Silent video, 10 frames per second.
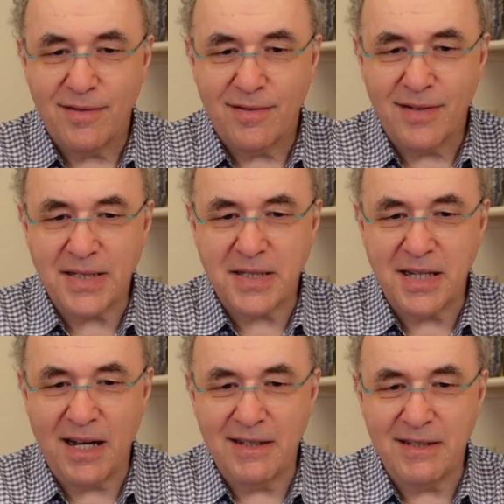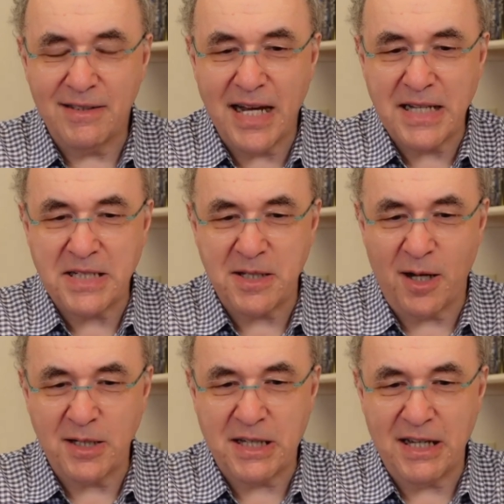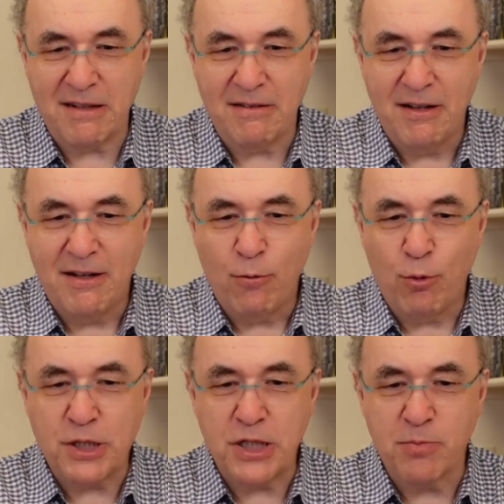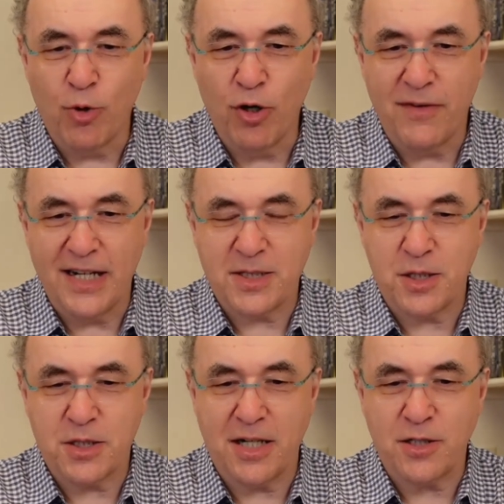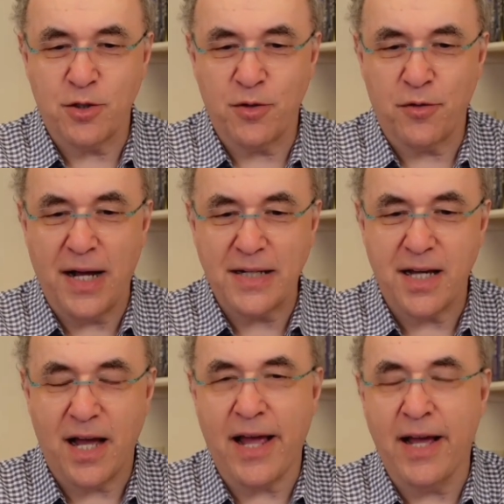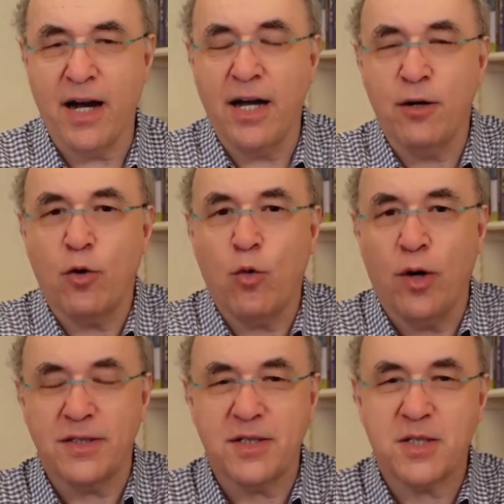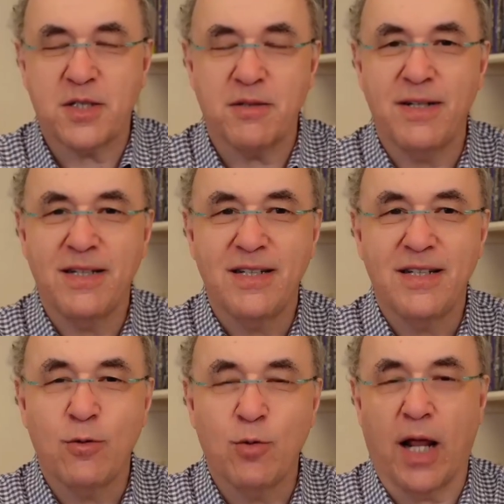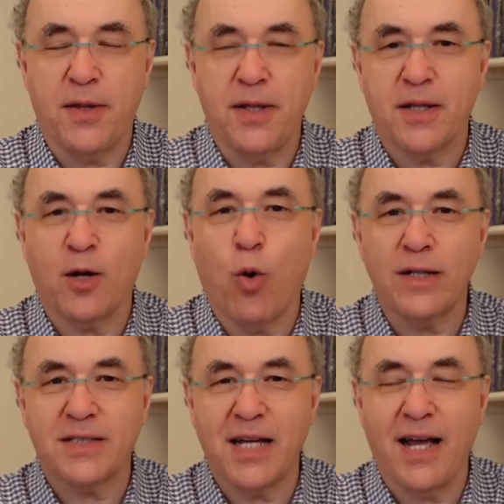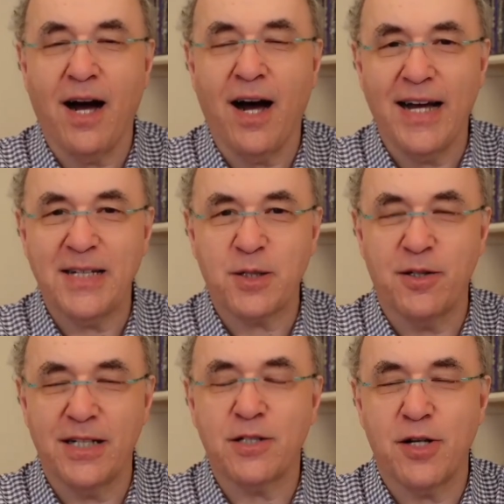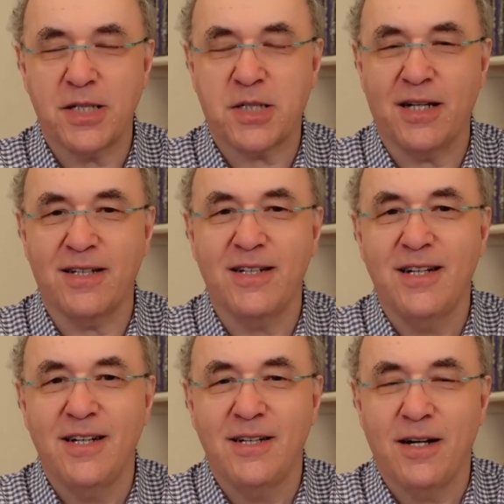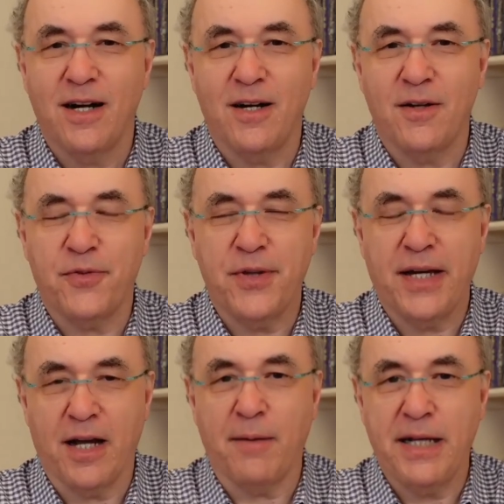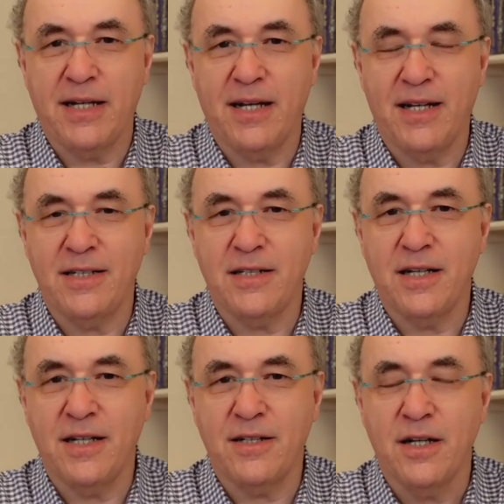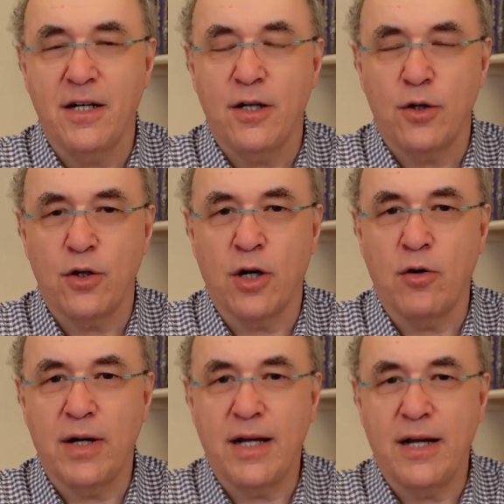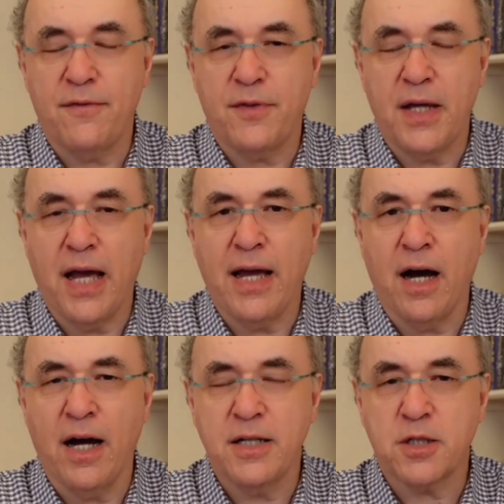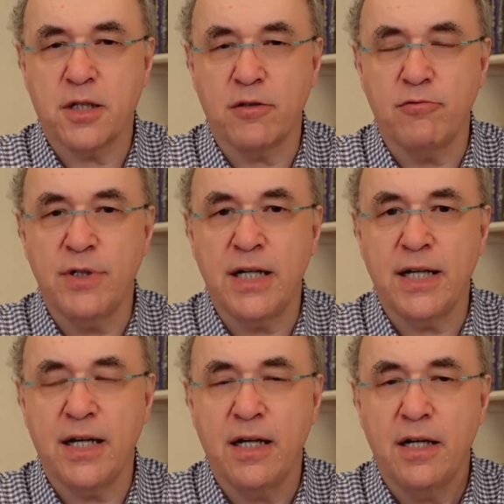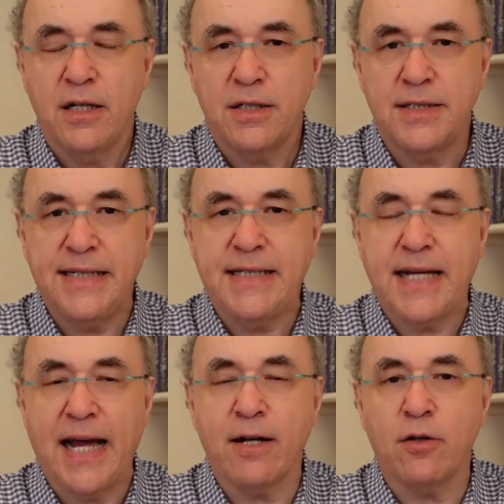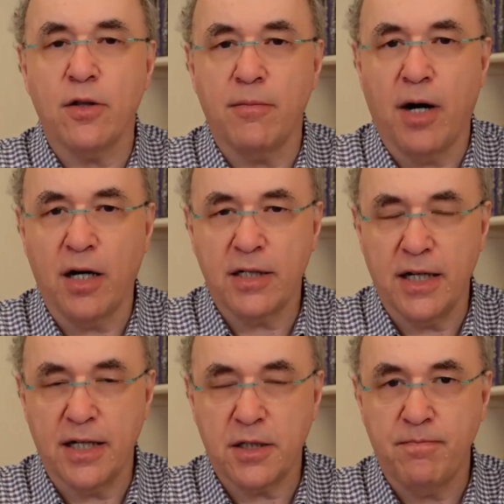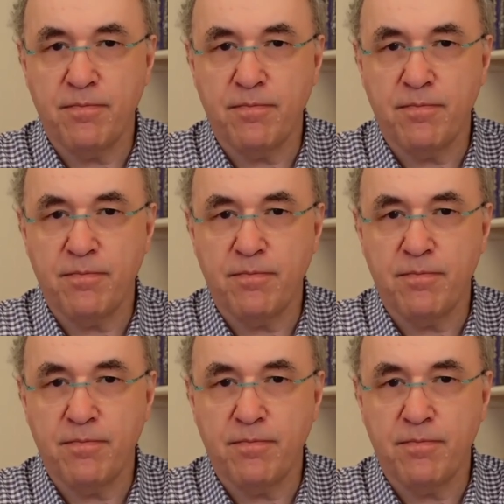let's see I, des is asking which is more of an existential threat ai or quants well i think the quant ais are an interesting uh, thing i mean in in you know, if the AIs can really detangle the market,